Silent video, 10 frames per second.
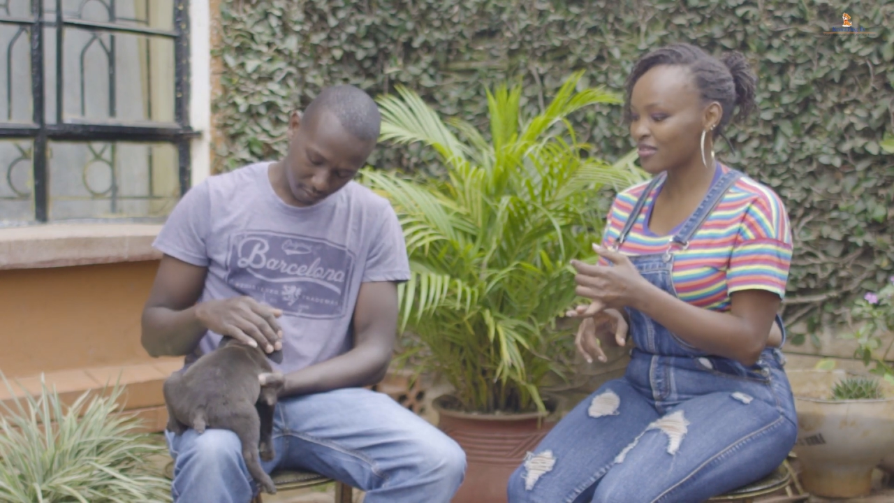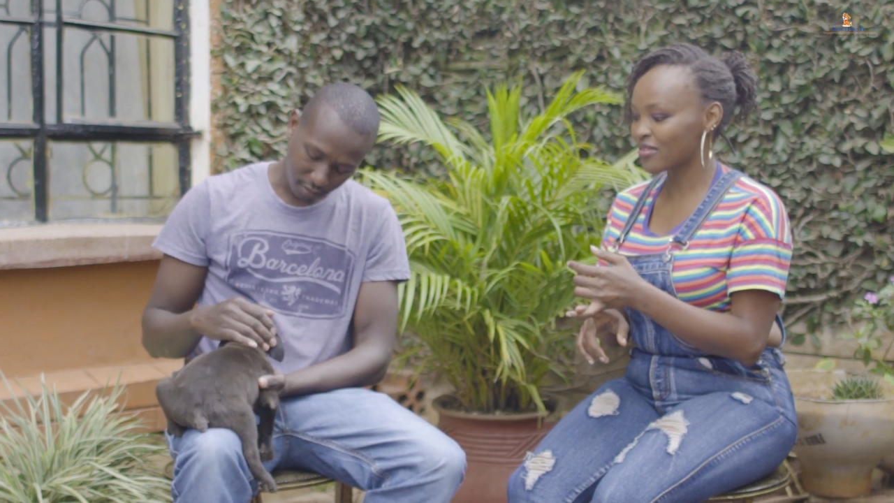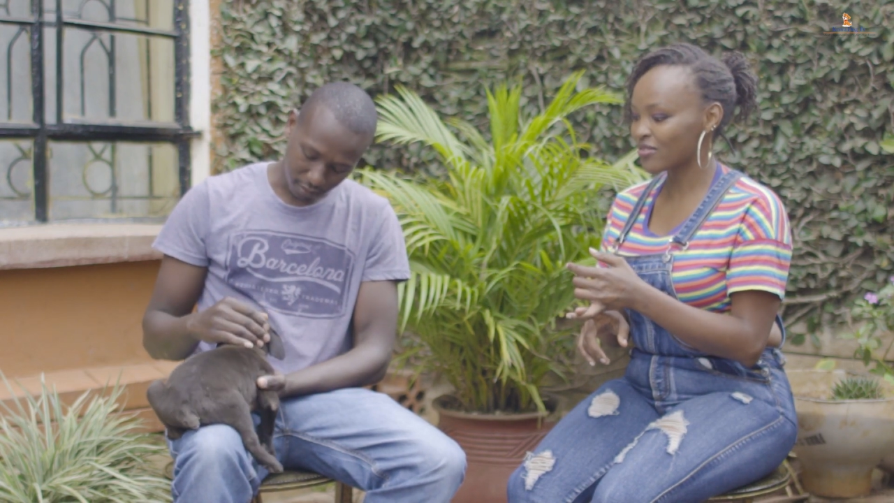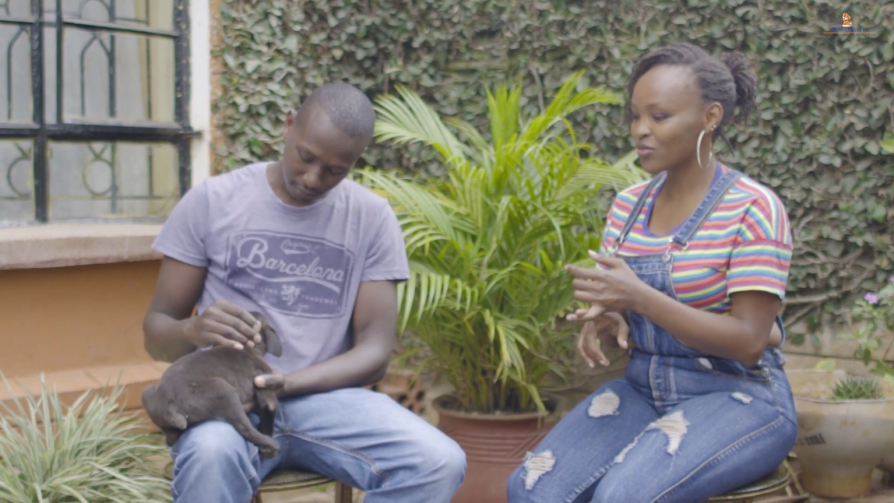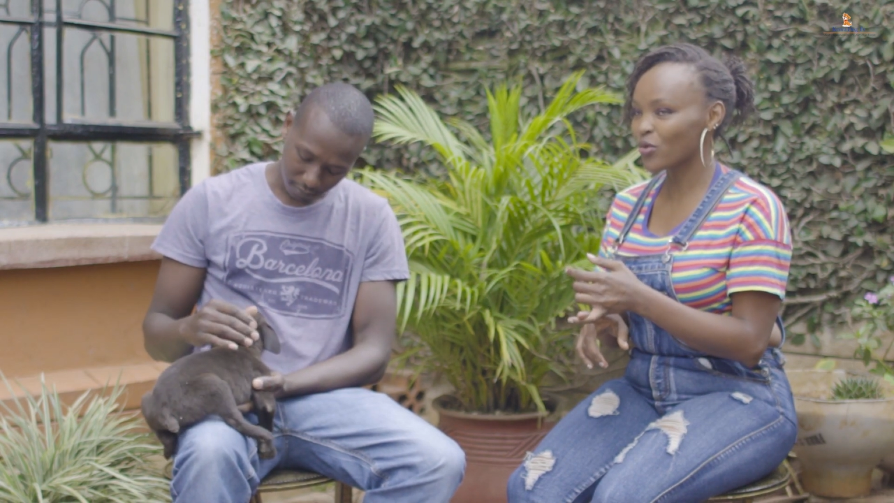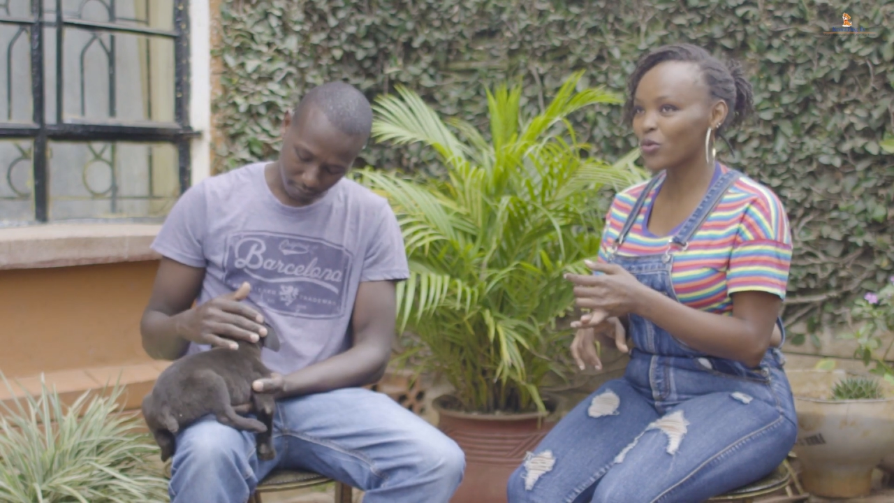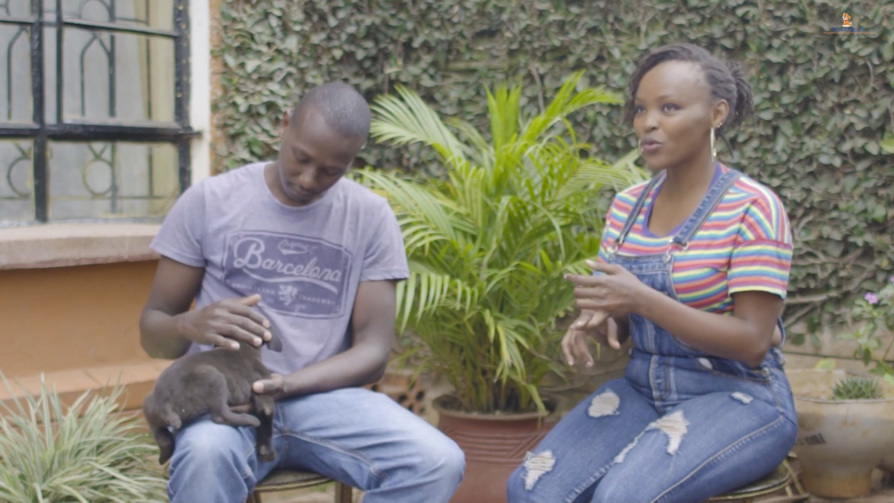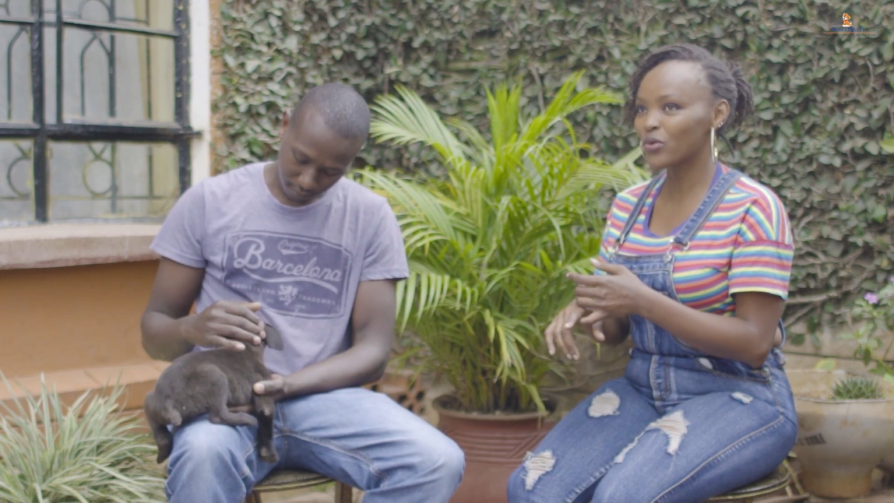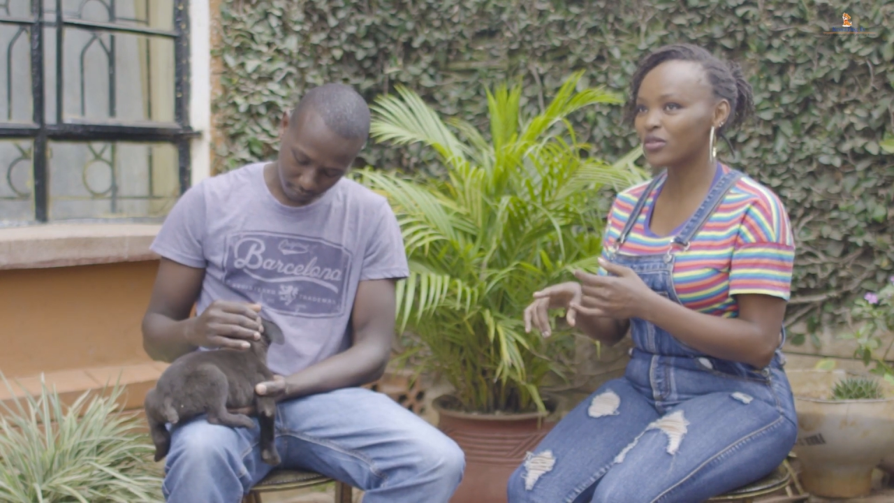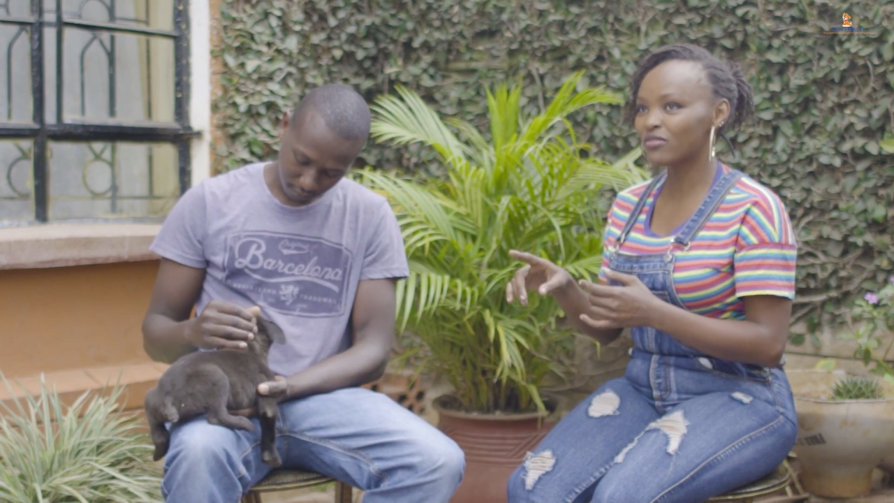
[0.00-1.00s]
Yeah.
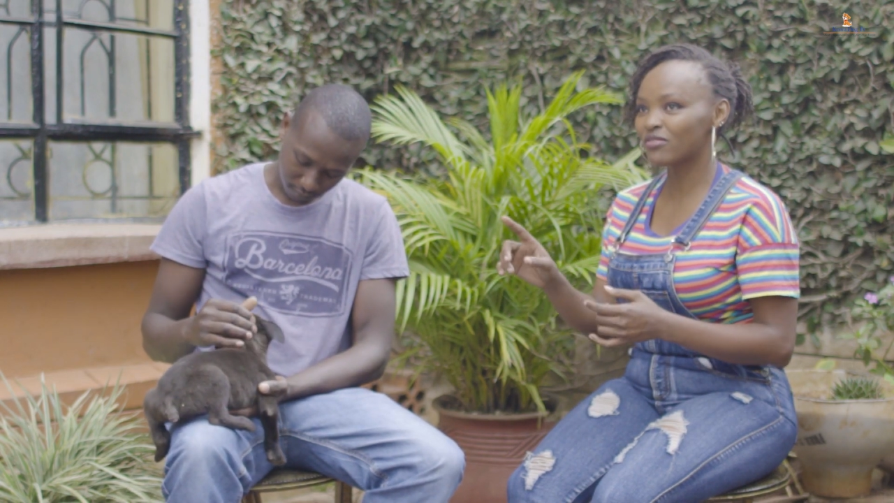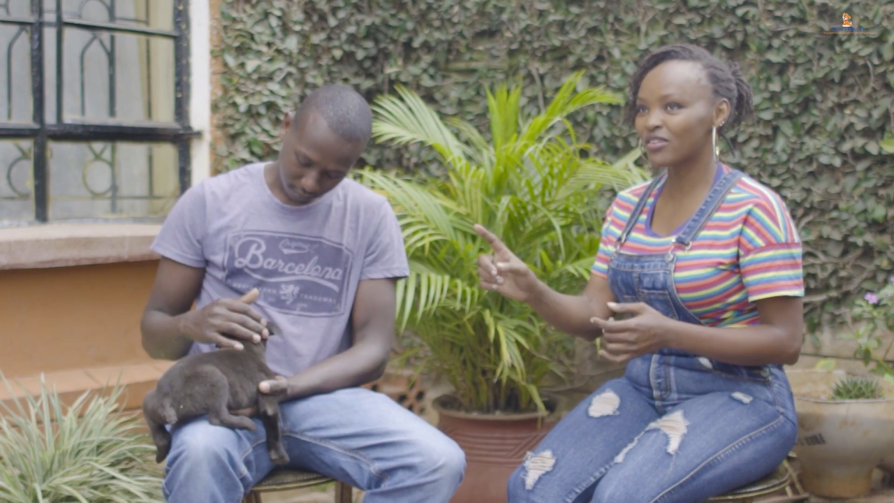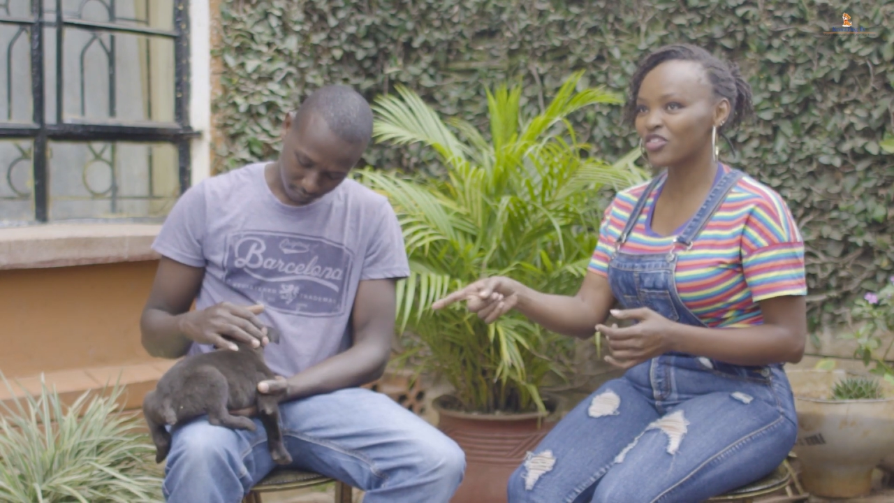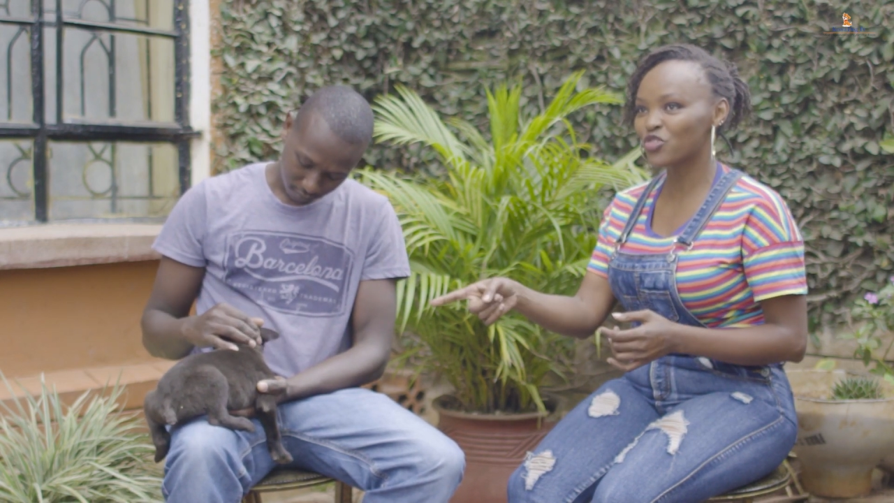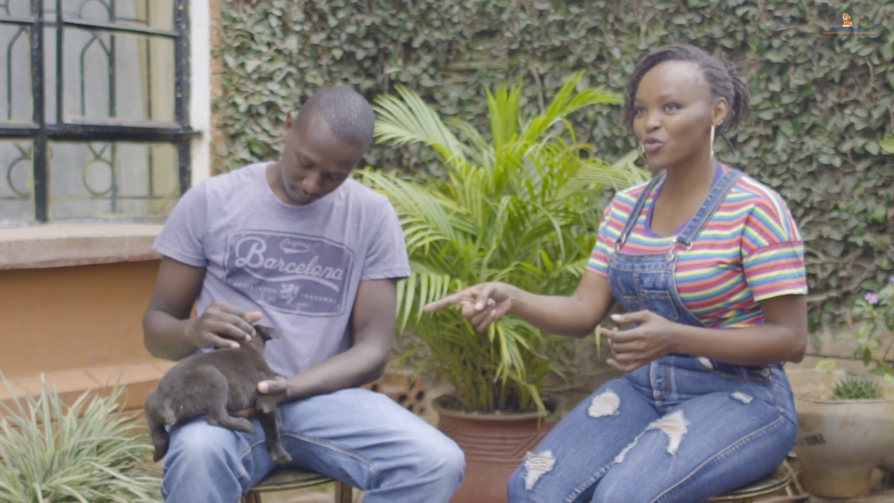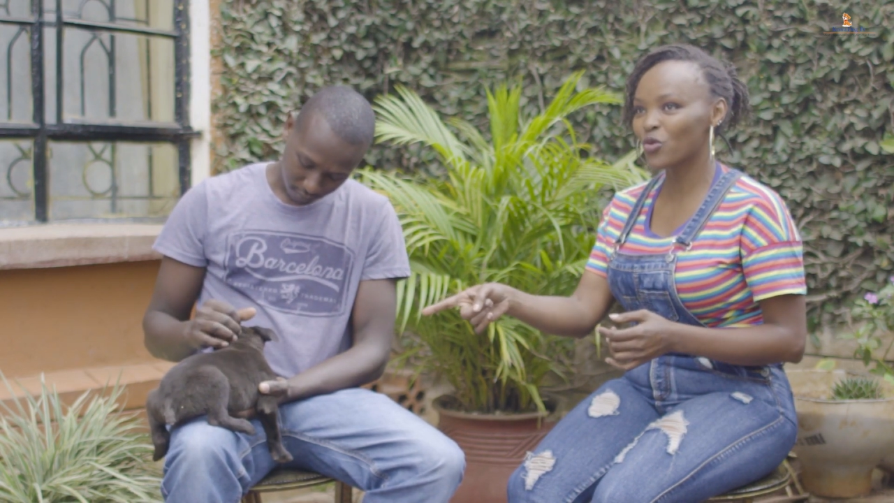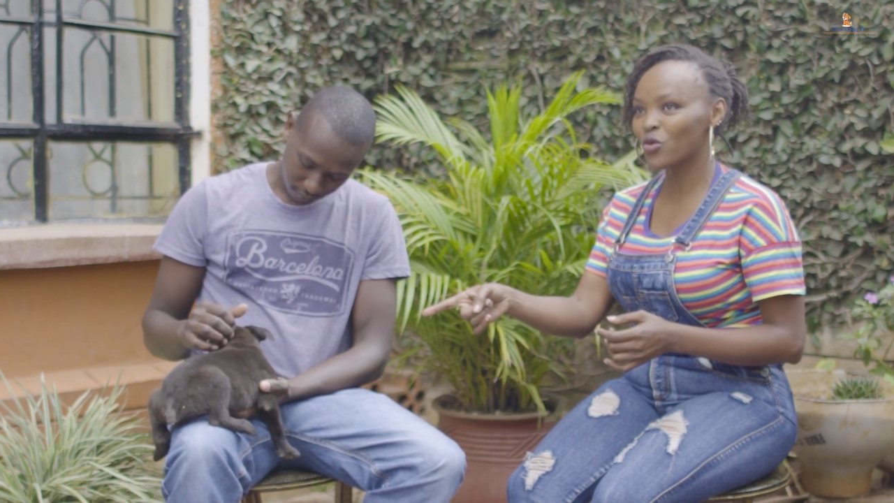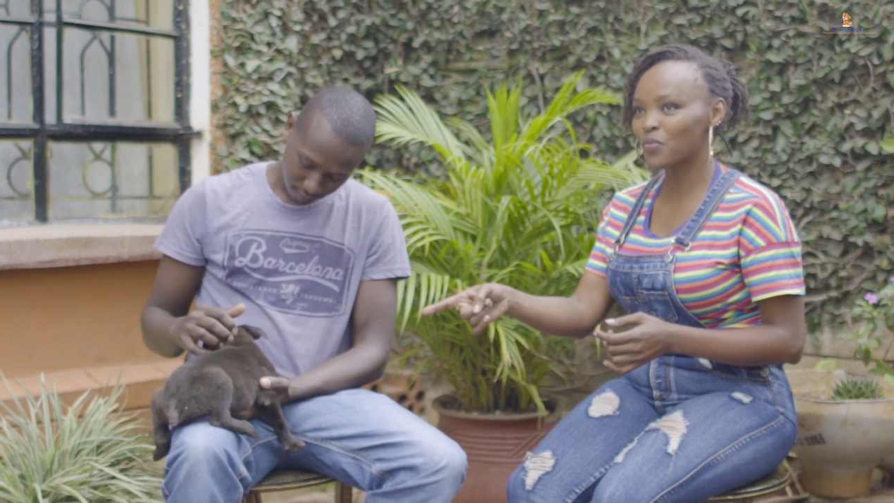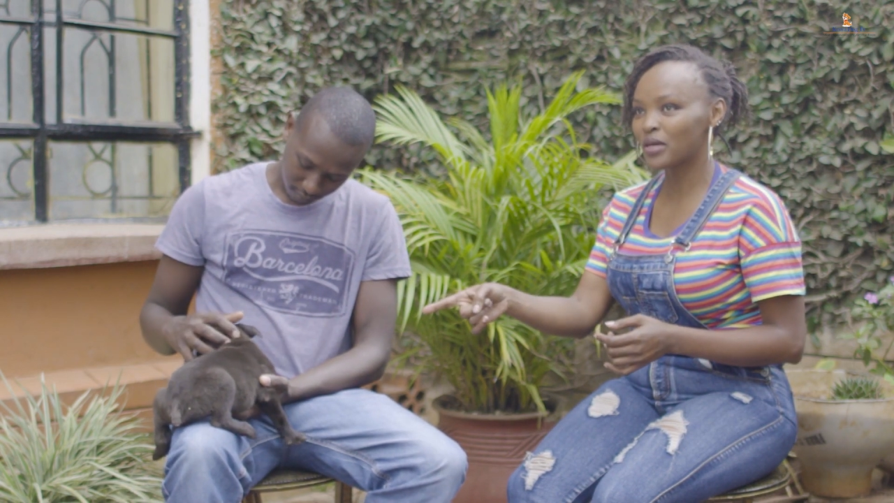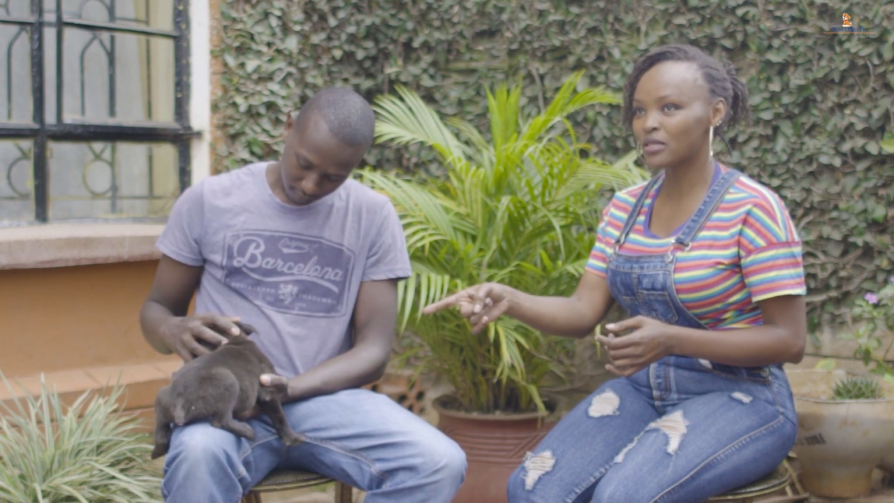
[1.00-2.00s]
So it's ready to go
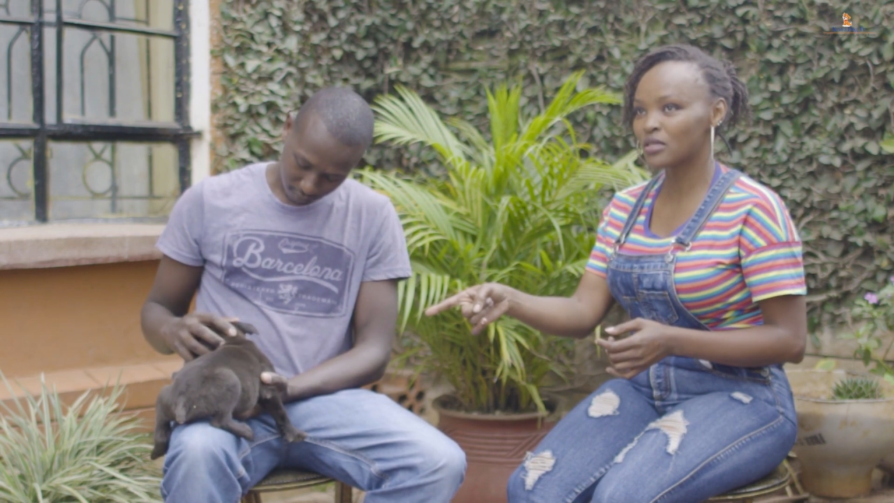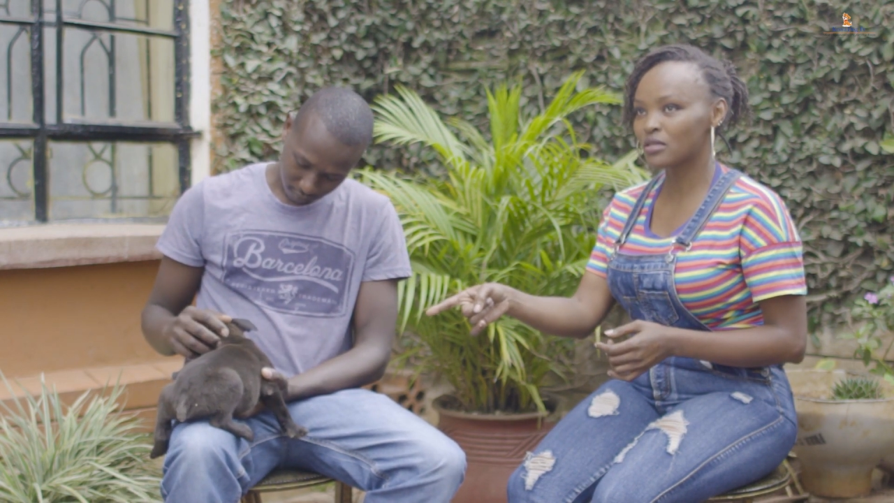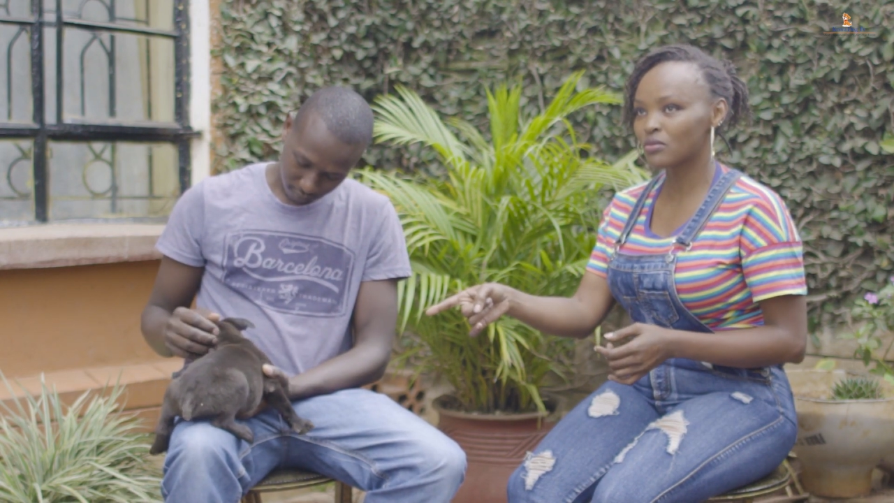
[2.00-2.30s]
home at.